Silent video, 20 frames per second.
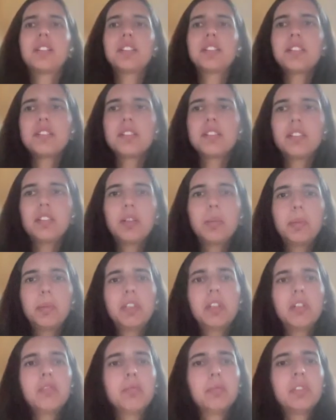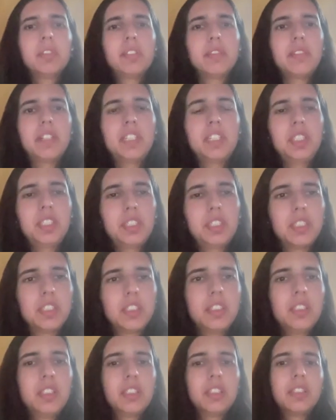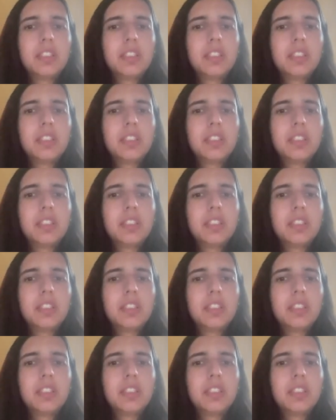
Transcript: Just a little bit of motivation.